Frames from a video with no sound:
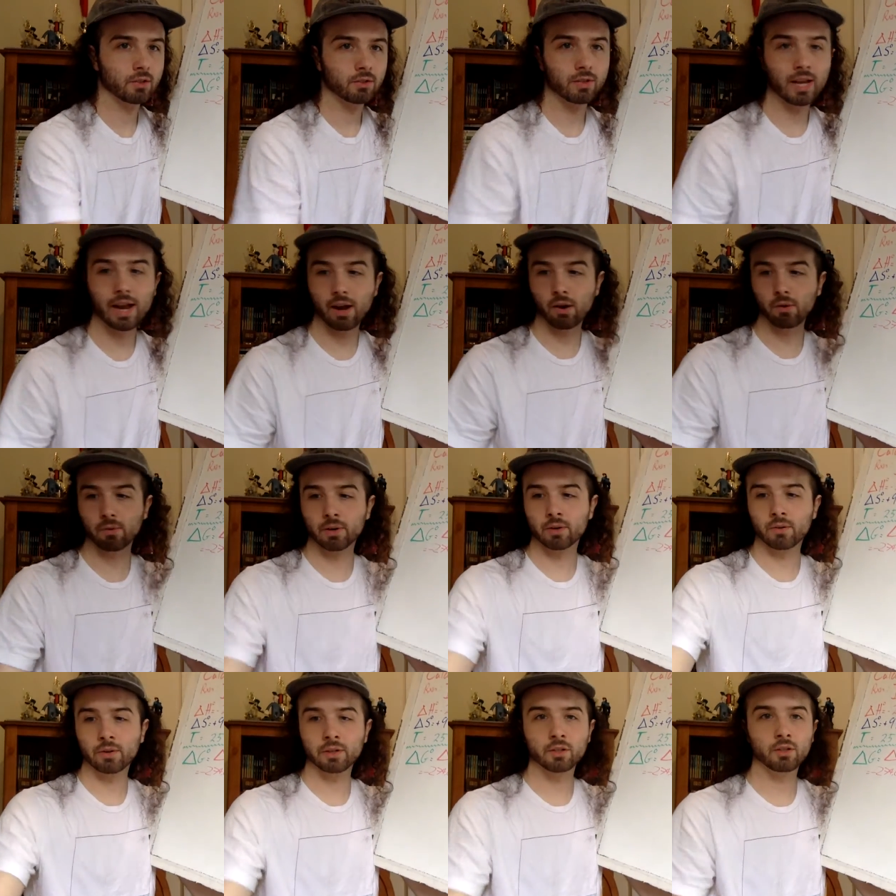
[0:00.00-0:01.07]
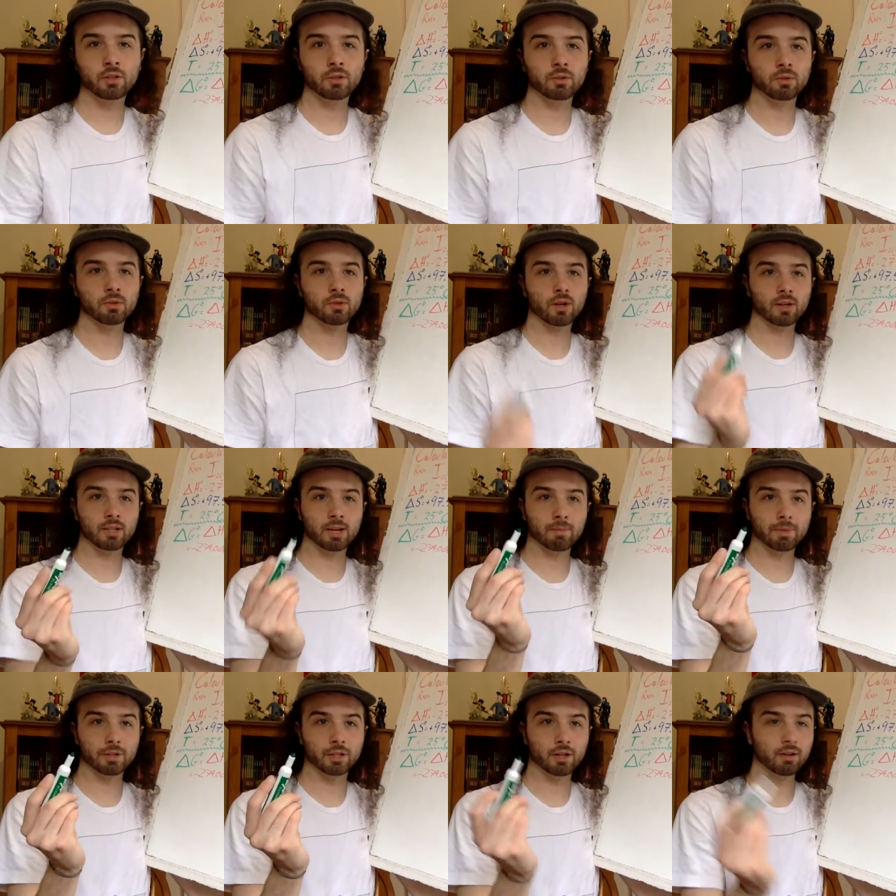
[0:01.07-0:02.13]
Now we're going to use our
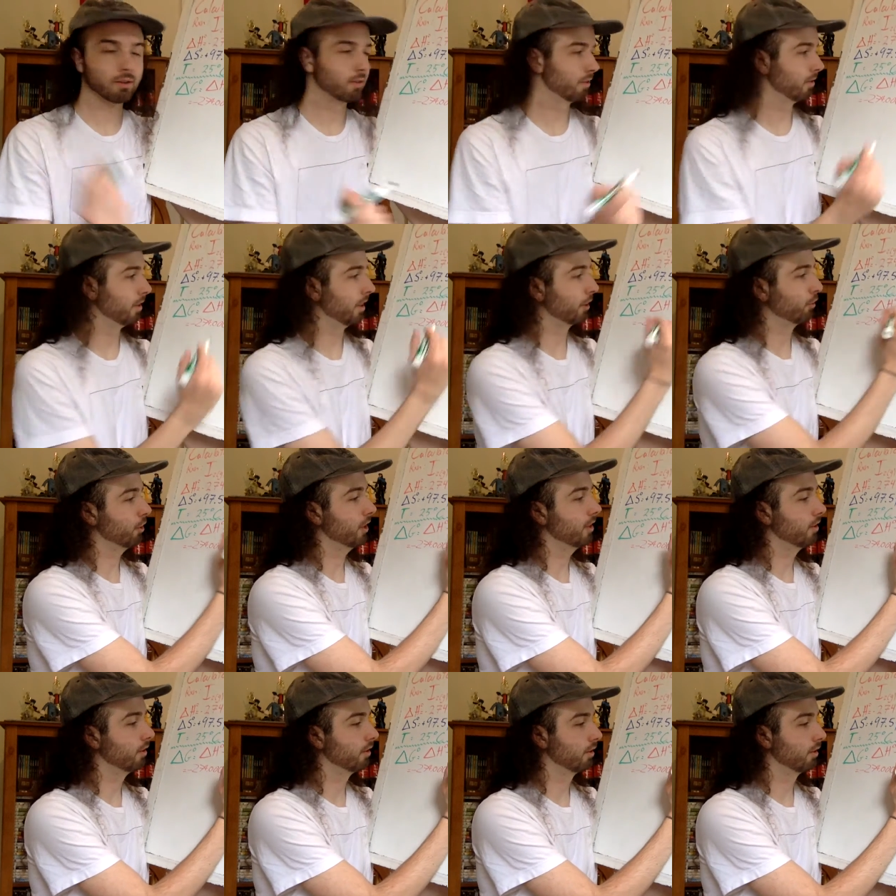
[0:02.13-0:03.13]
temperature in green.